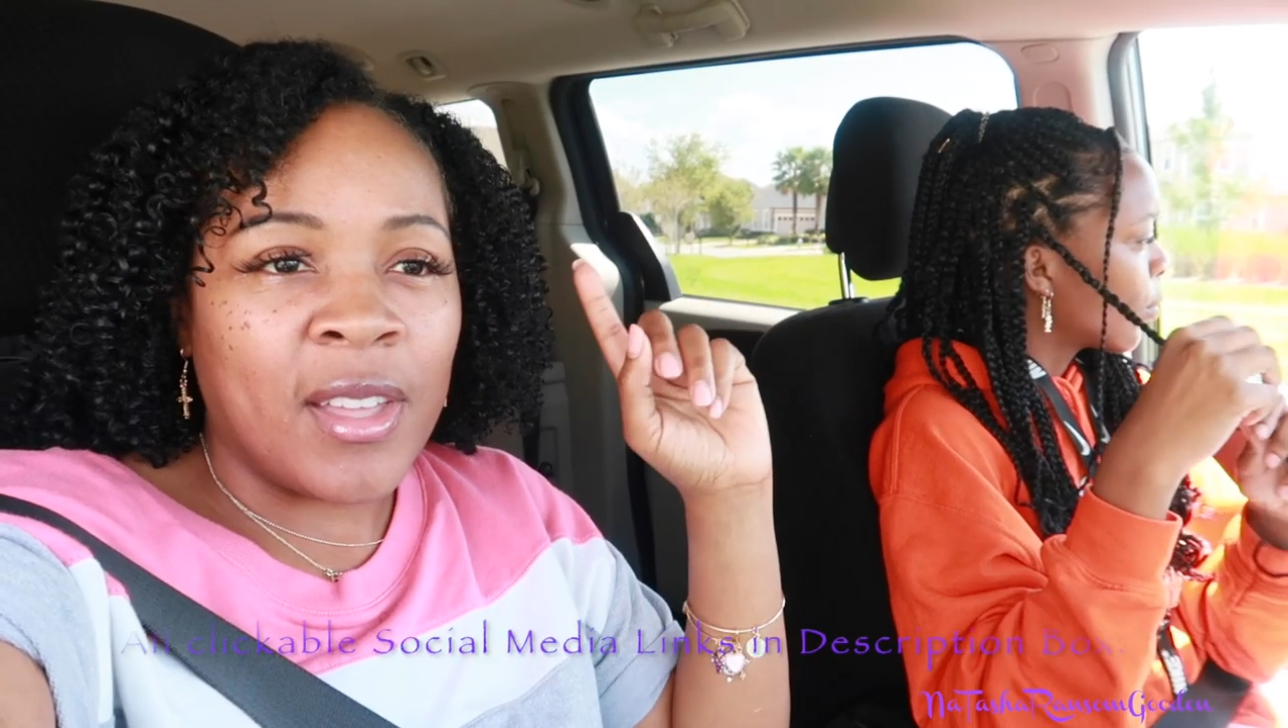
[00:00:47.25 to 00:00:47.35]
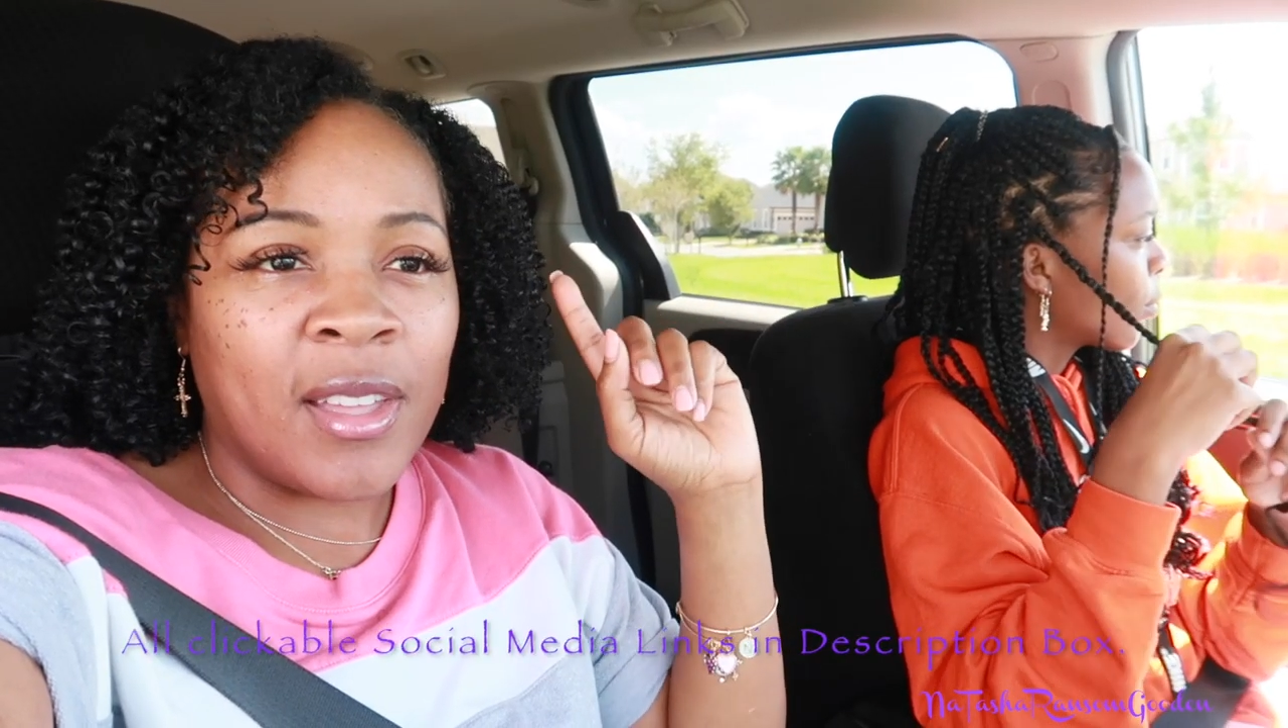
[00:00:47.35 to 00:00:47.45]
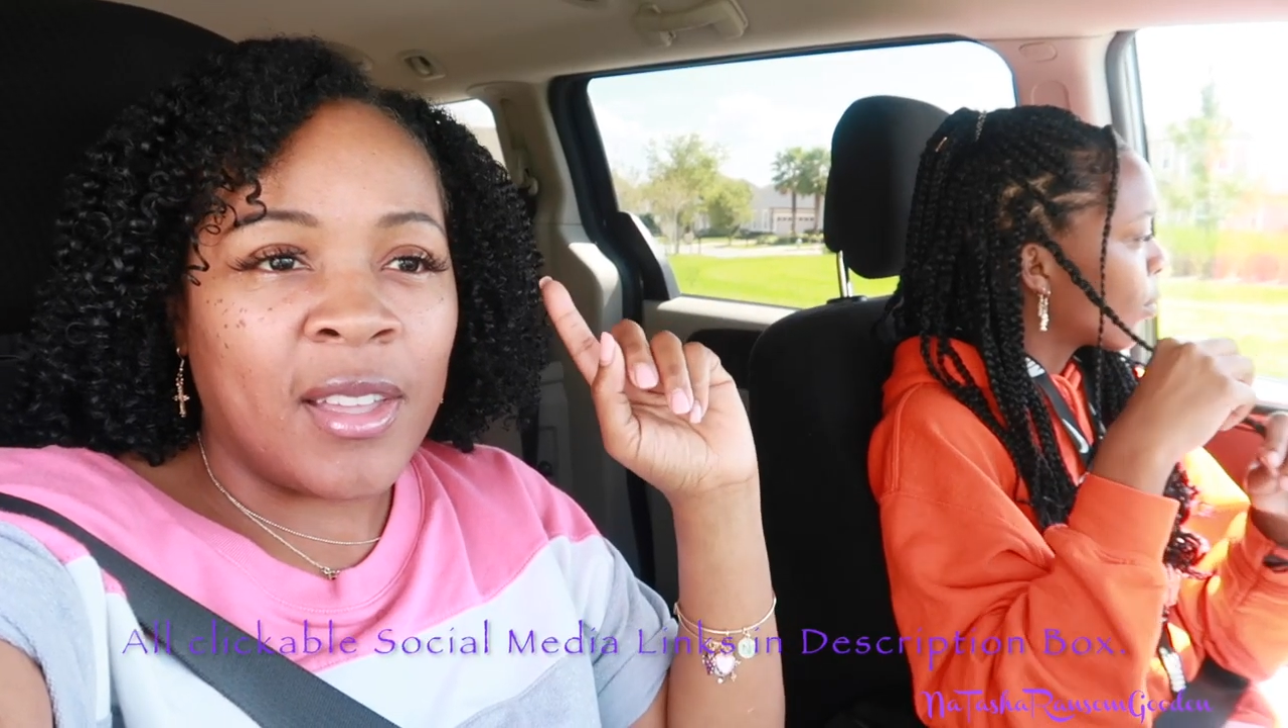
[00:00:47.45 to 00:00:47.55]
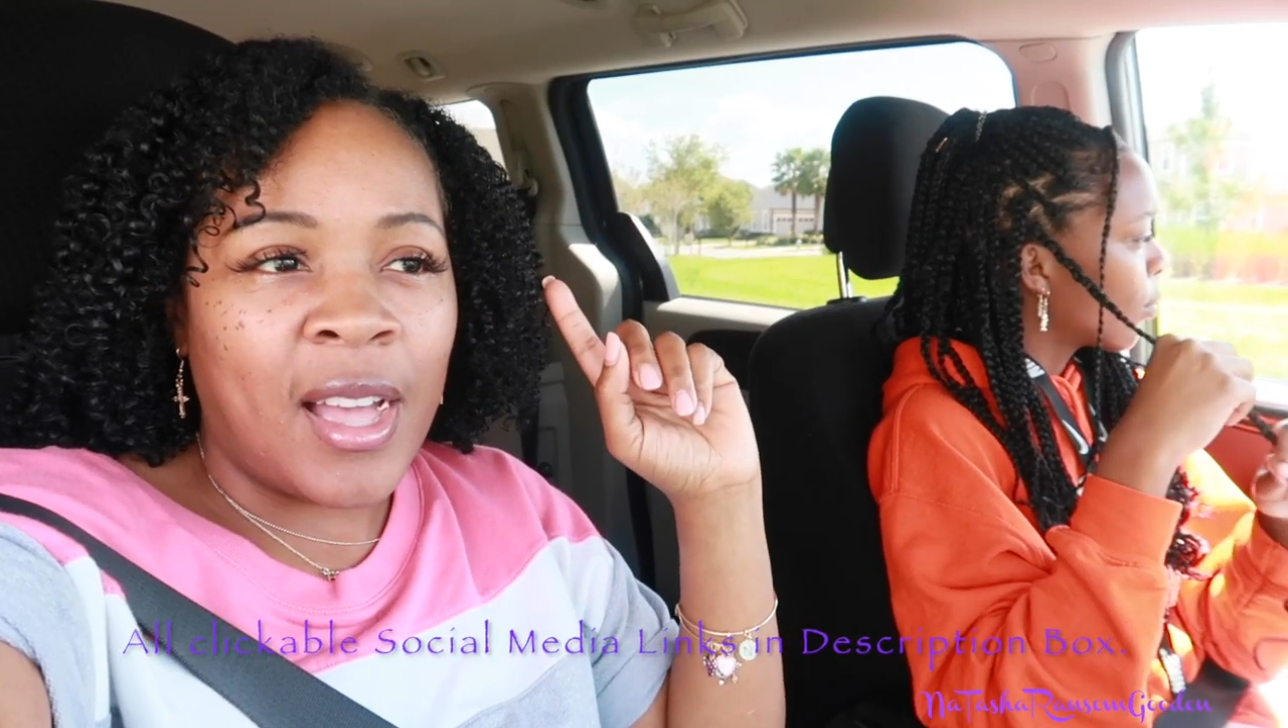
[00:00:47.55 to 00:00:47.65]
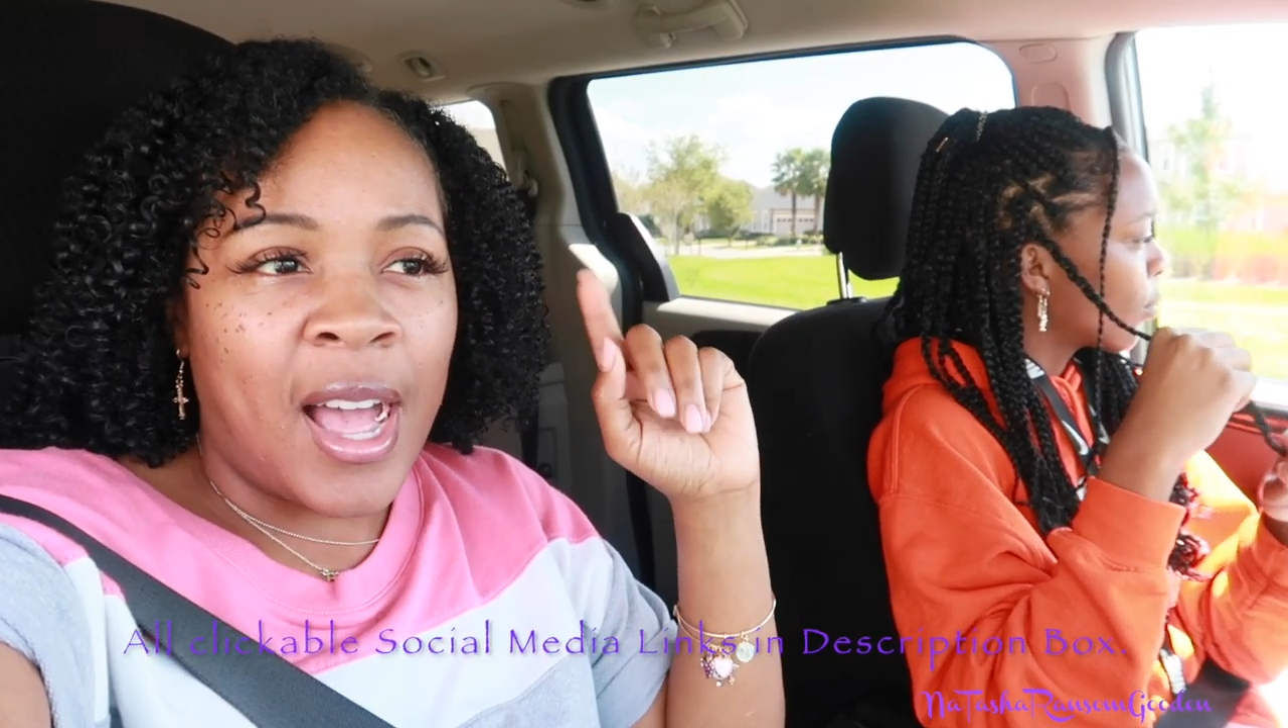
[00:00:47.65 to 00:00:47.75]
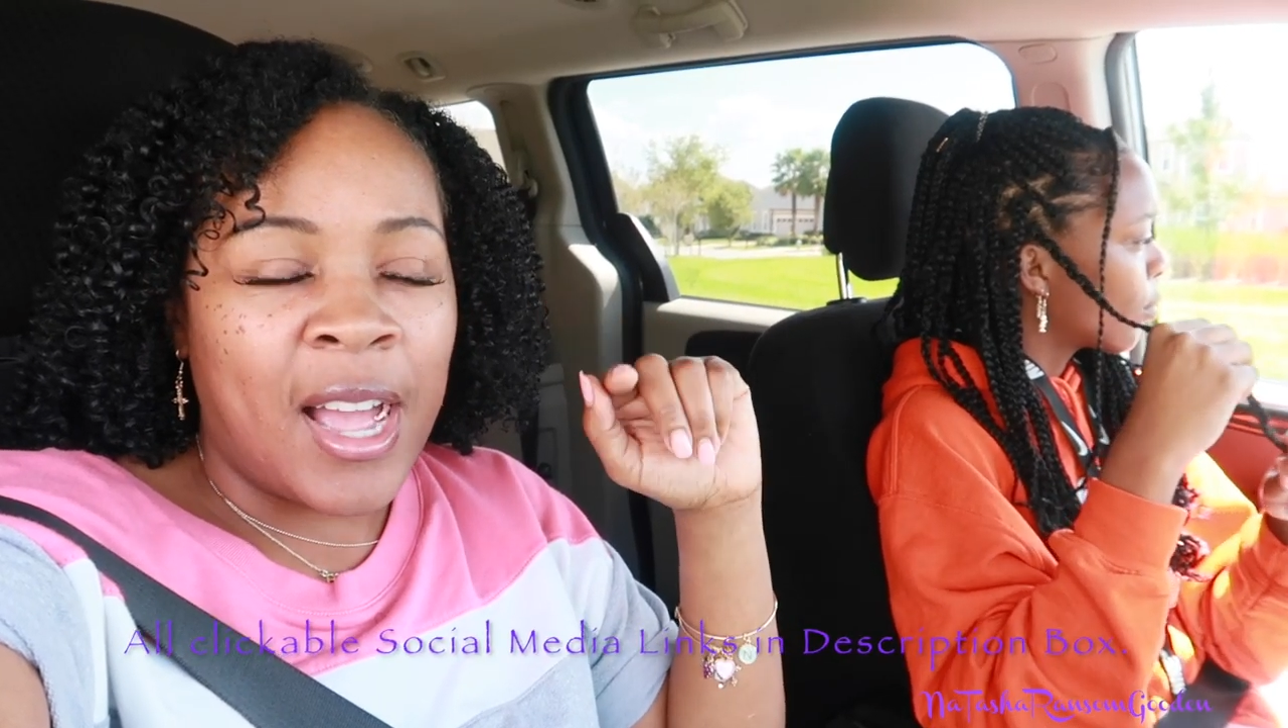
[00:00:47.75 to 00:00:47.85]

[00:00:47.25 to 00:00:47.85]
the